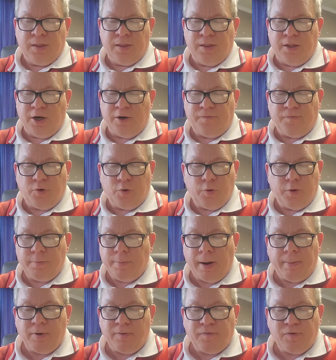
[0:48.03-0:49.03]
Therefore,
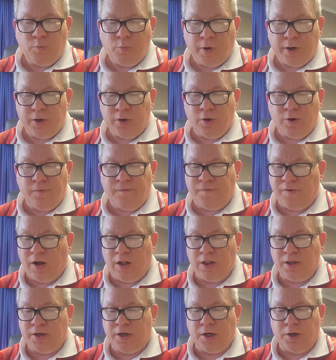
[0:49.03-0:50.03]
remember from where you have
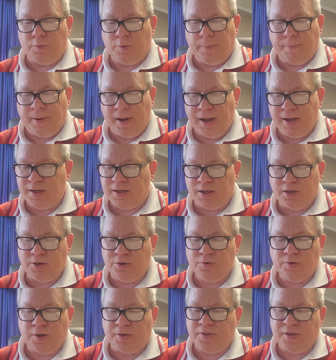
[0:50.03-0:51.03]
fallen and repent and
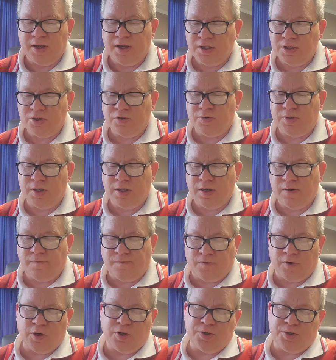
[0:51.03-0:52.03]
do the things you did at
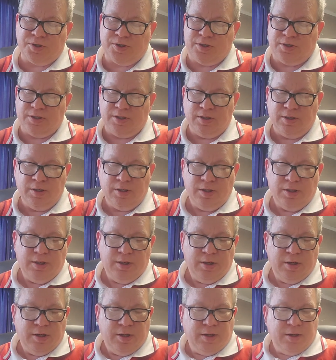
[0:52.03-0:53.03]
first.
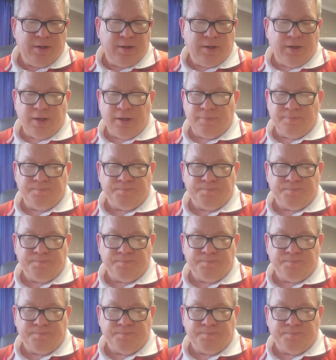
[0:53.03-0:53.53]
Uh,